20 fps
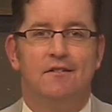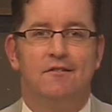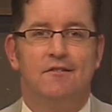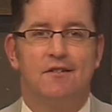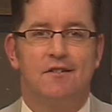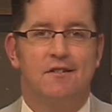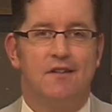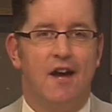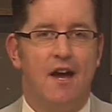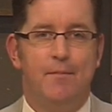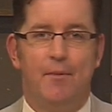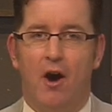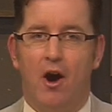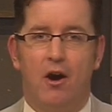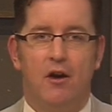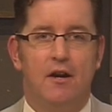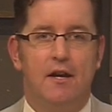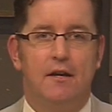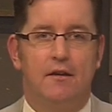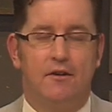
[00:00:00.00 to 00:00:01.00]
Just type
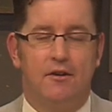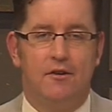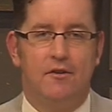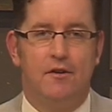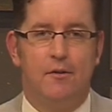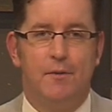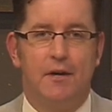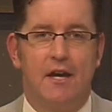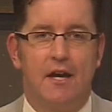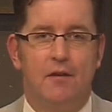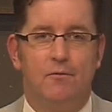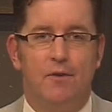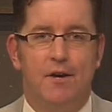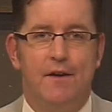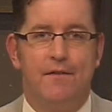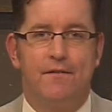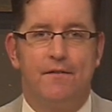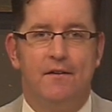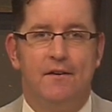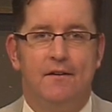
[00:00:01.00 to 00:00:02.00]
REQ to begin
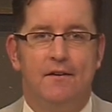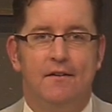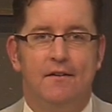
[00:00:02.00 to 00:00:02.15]
with,